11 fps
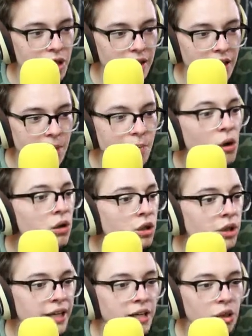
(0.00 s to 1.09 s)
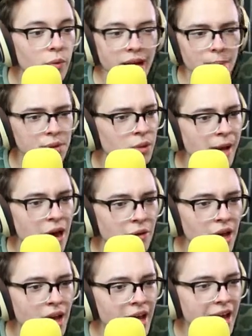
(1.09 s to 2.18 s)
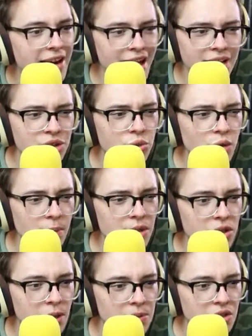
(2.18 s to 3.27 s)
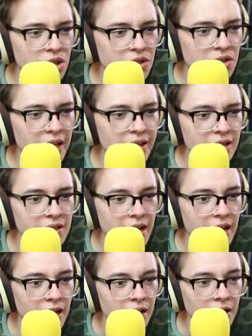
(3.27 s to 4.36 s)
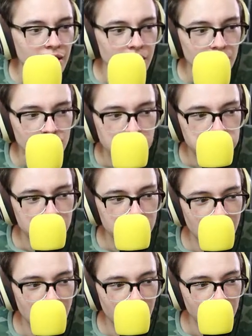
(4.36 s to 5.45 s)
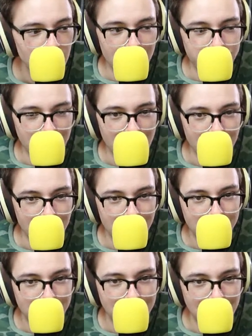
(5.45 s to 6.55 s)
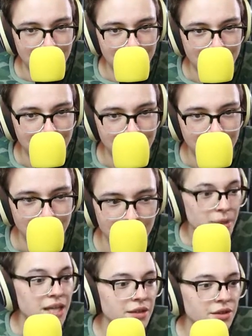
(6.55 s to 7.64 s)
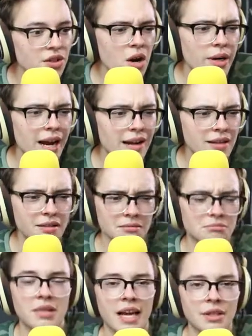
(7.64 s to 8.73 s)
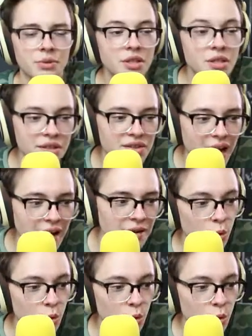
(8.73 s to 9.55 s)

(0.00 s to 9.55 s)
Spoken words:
gently pull her ear right up to your mouth, and as you rub your lips, just slightly say, what was that? It's loud as shit in here. B, sorry, I didn't catch what you just said.